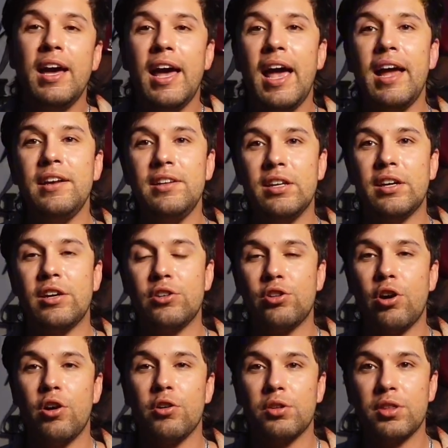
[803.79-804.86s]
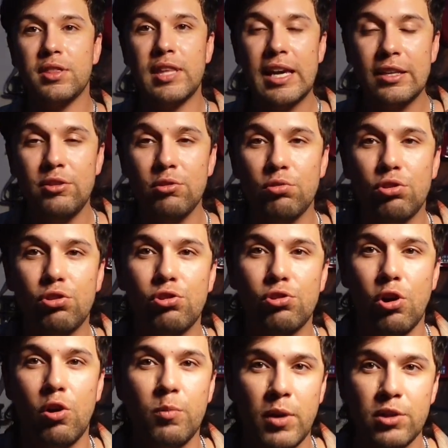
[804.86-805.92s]
Enya Guitars, thank you
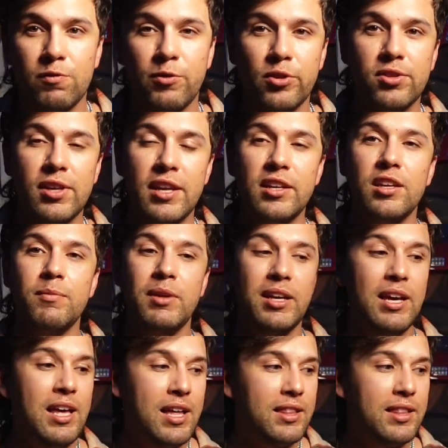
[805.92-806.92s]
so much for sending me